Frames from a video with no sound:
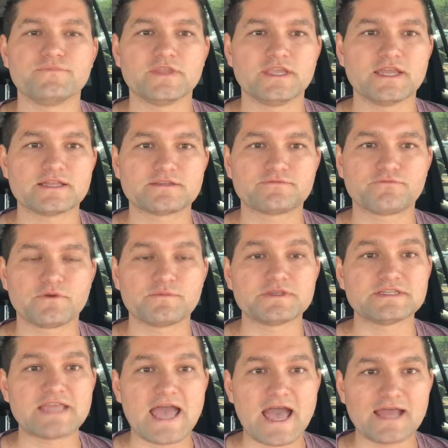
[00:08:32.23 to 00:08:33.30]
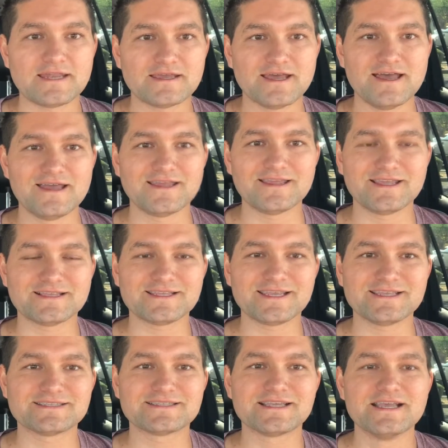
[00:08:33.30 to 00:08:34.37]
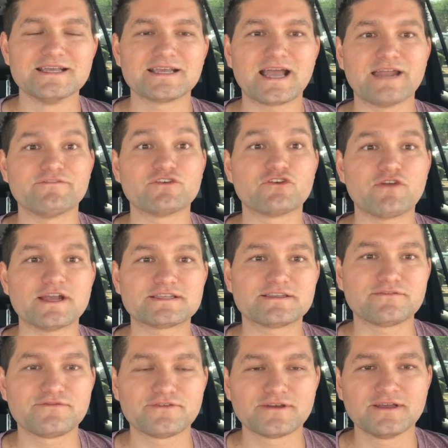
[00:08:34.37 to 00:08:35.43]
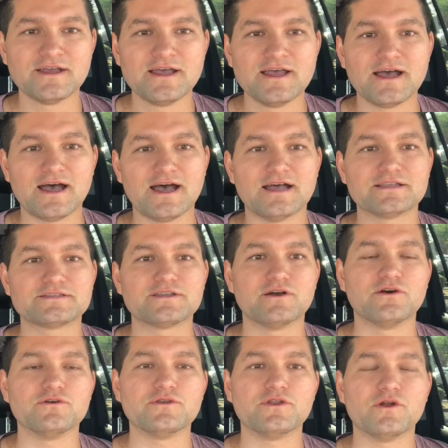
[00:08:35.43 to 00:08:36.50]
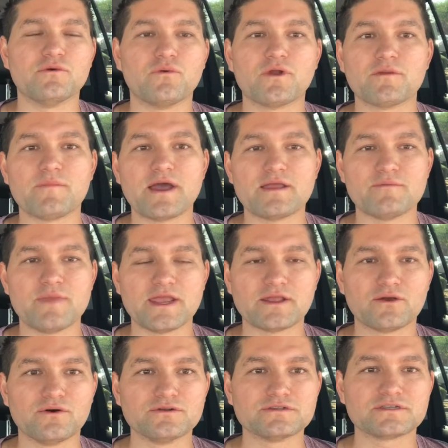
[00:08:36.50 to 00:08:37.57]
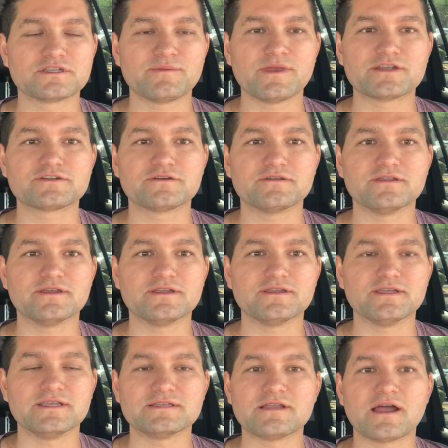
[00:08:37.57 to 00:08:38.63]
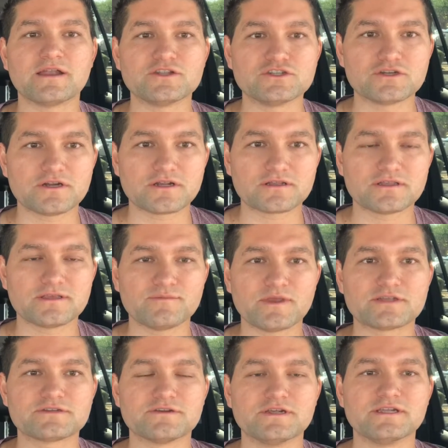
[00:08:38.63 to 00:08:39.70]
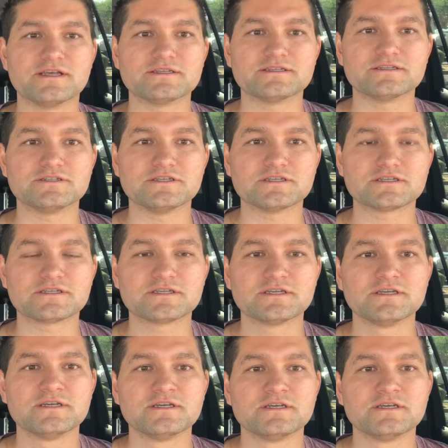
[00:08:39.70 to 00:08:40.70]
He gets from his dad. he's kind of aggressive. So one of my main goals is to make sure that he's not a jerk. Make sure he doesn't just,